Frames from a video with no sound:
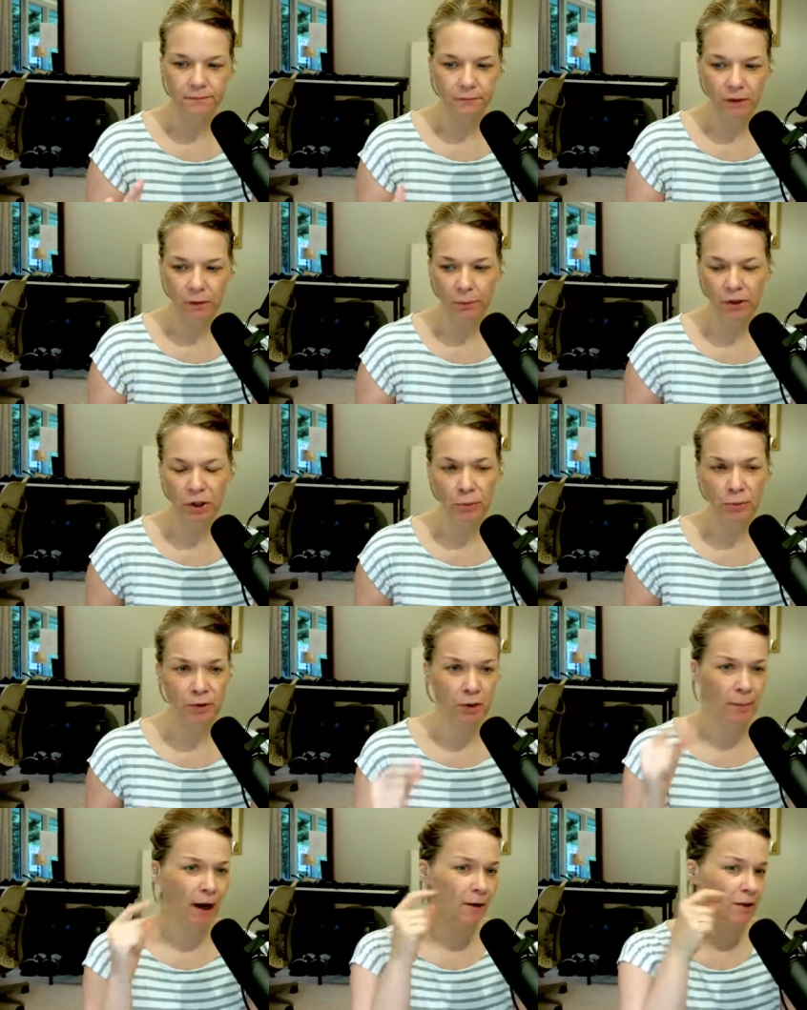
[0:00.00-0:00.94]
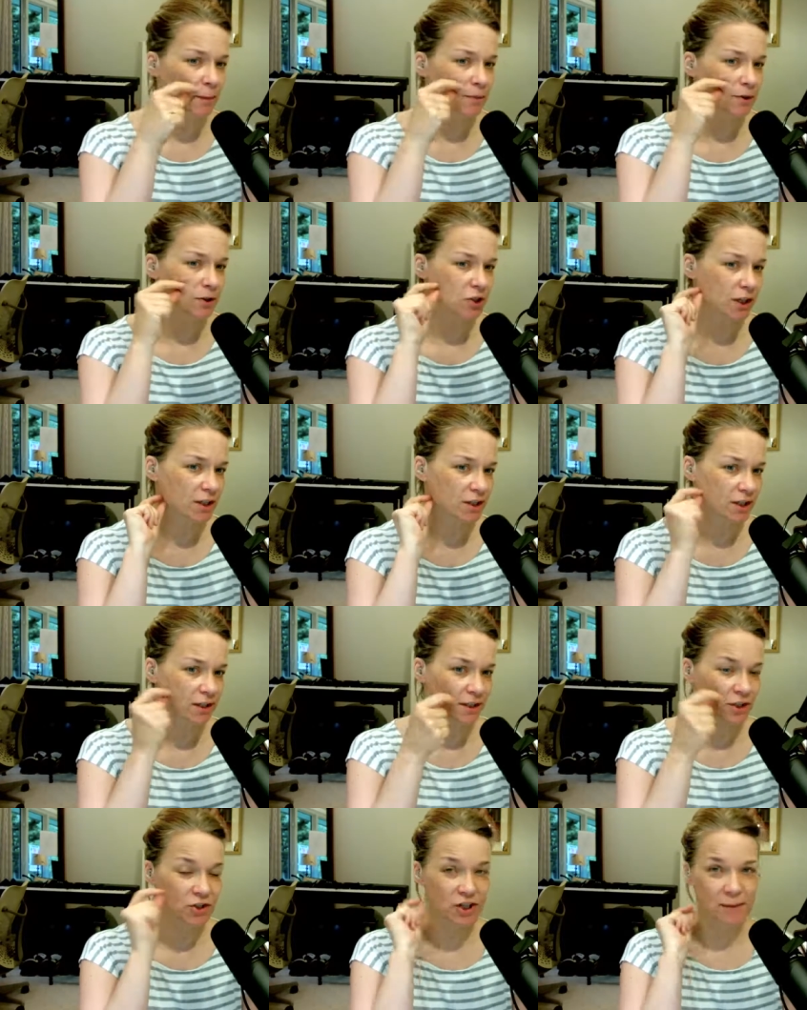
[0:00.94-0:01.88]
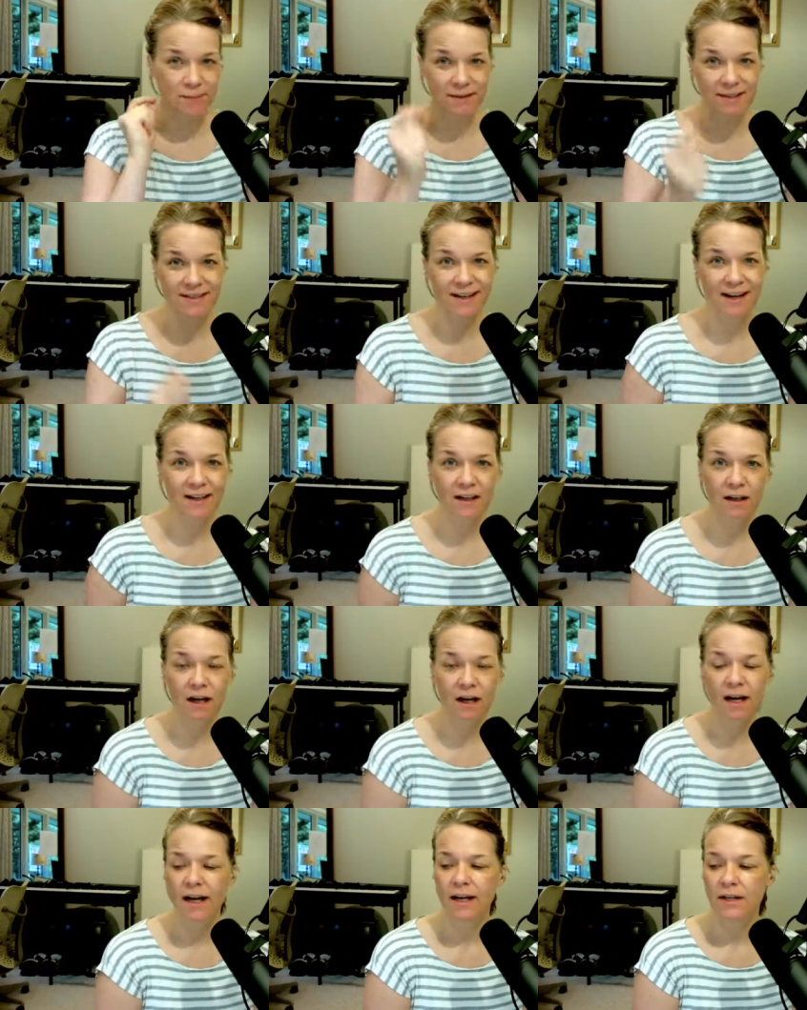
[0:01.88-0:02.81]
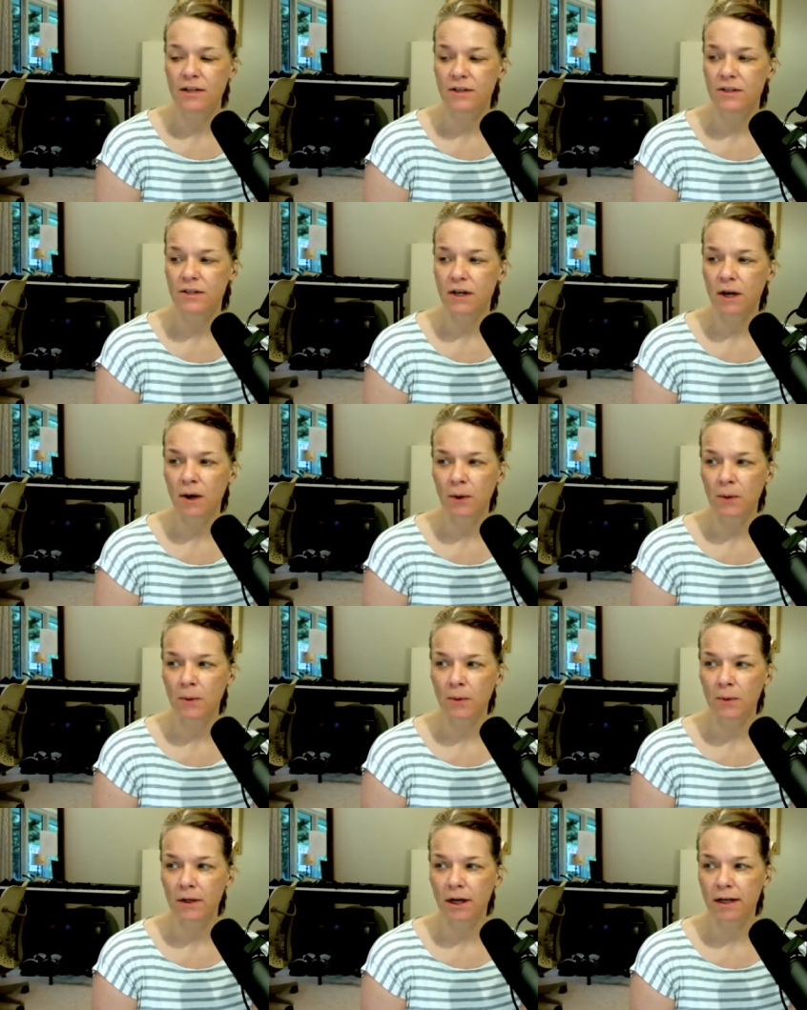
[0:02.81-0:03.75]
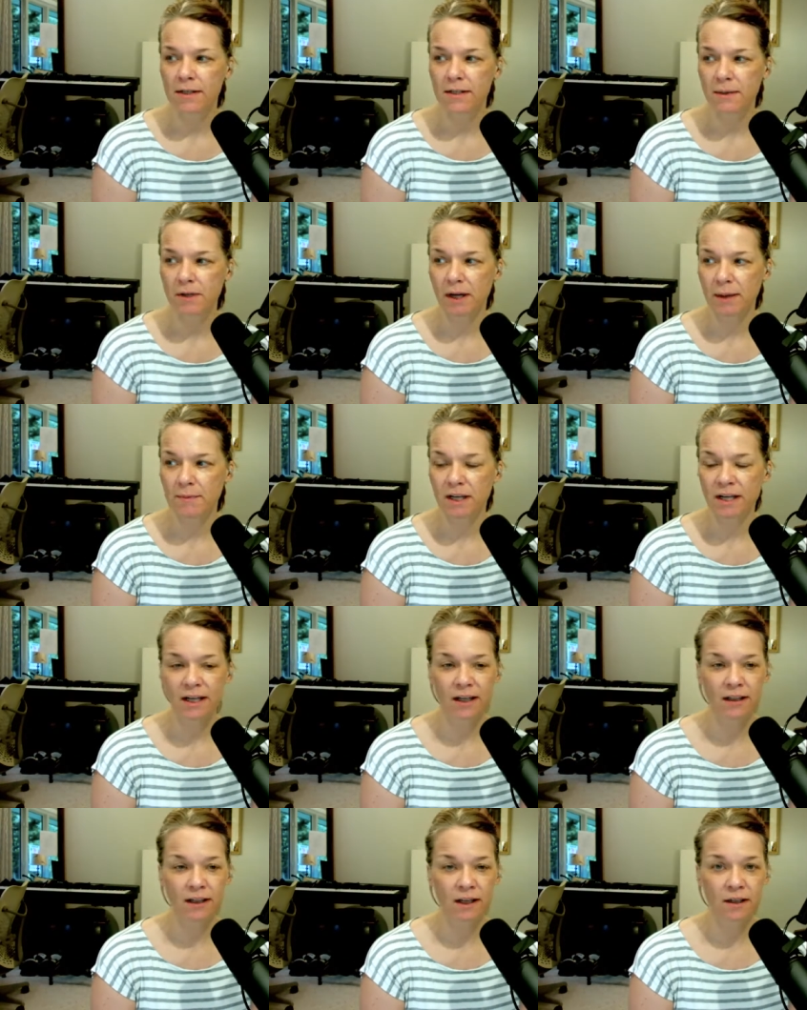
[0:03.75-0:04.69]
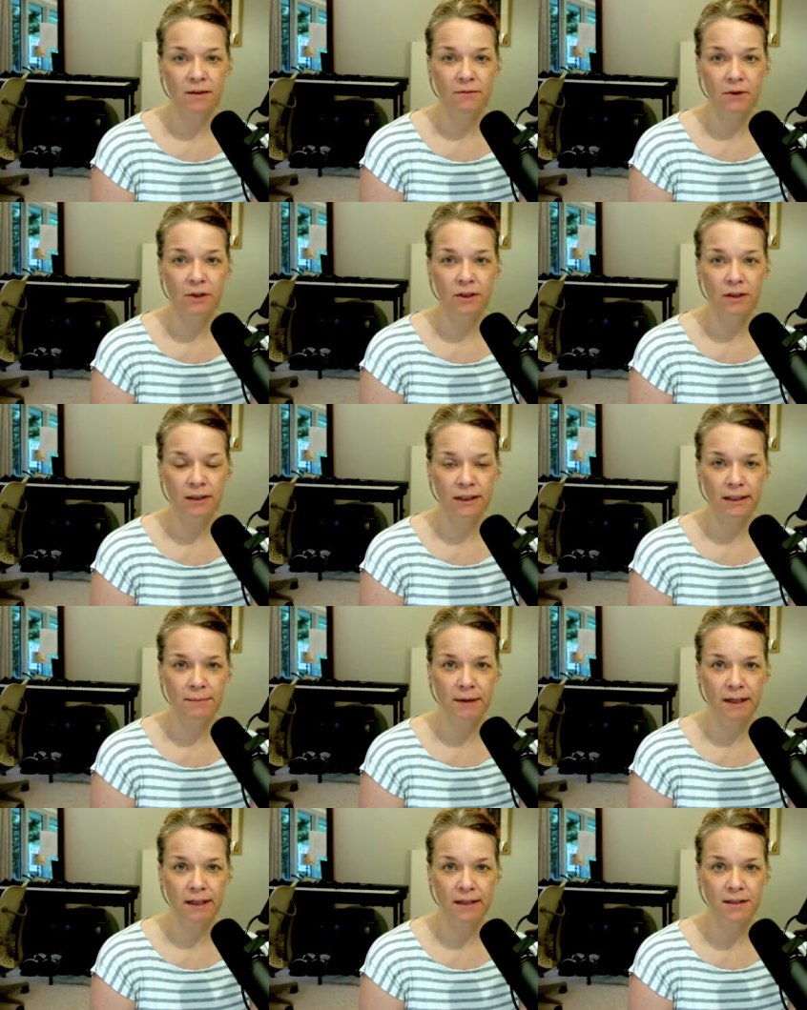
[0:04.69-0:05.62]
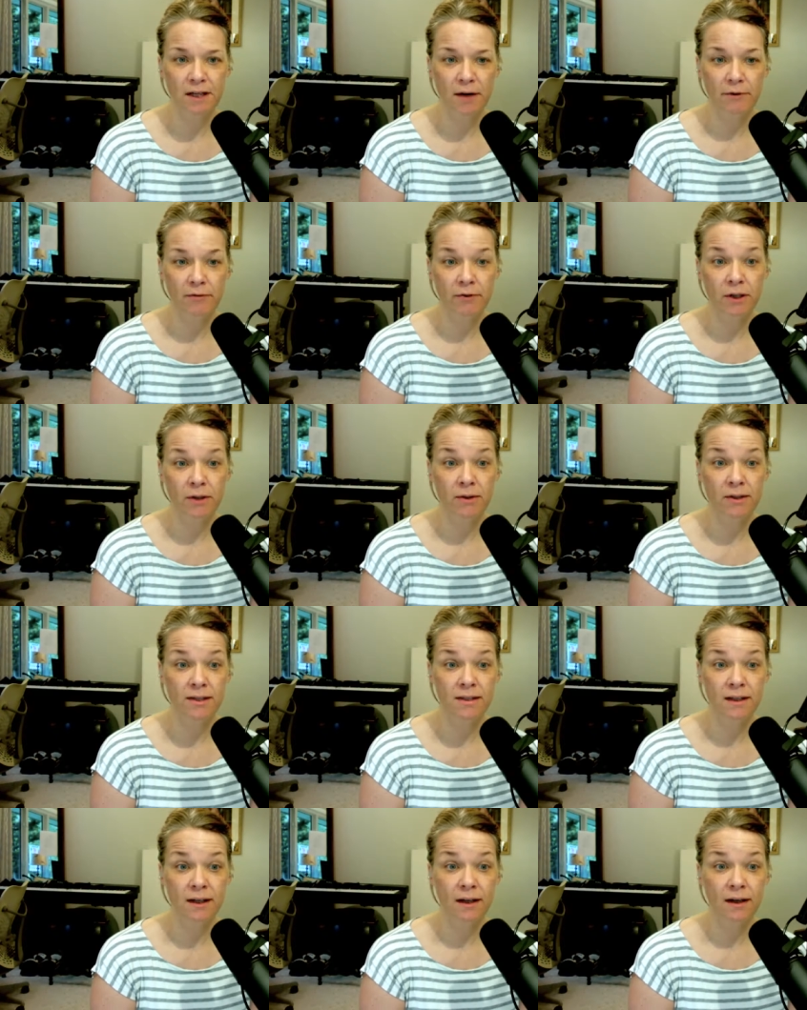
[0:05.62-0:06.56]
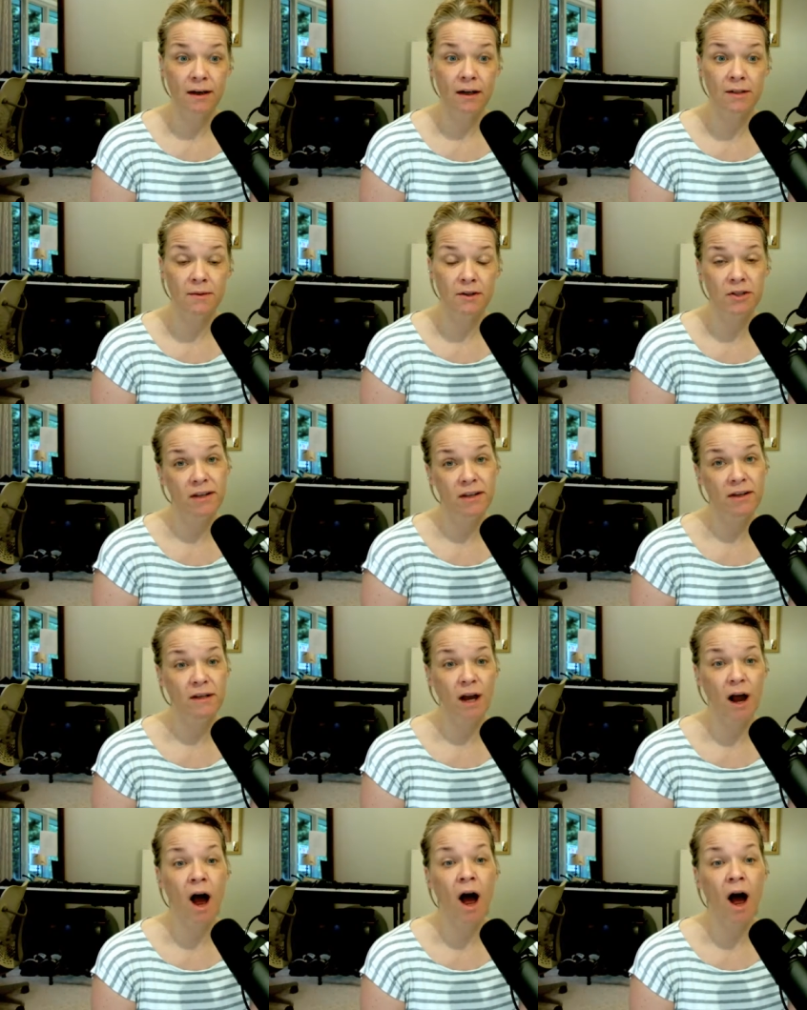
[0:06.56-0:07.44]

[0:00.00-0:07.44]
you open your mouth up, you're changing the shape inside here. So sometimes it can inadvertently make it tougher for you to sing, especially things like